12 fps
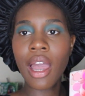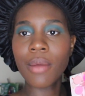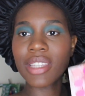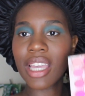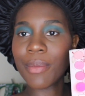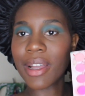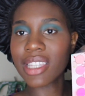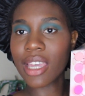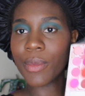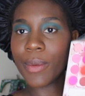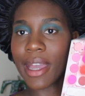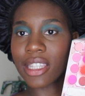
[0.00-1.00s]
I'm taking my
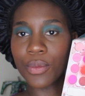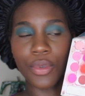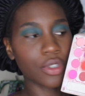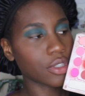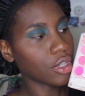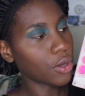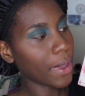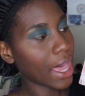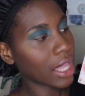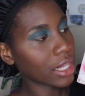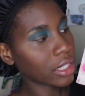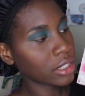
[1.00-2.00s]
Take Me Back to Brazil
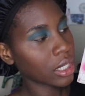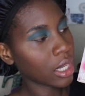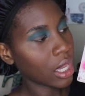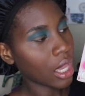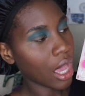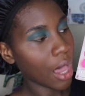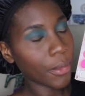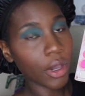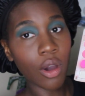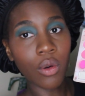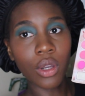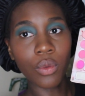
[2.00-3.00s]
palette. I'm
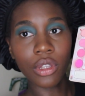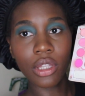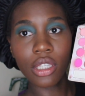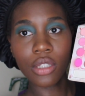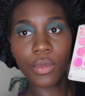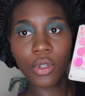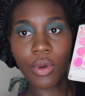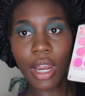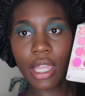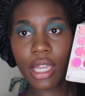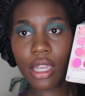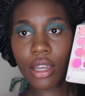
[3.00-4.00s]
gonna go in with this blue
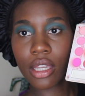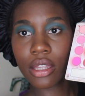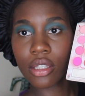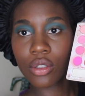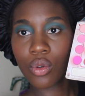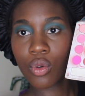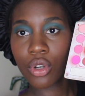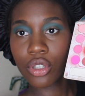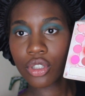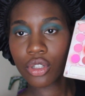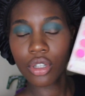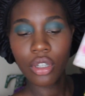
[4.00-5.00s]
right here in this
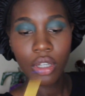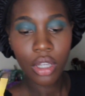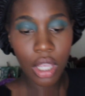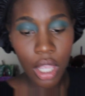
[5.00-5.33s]
corner.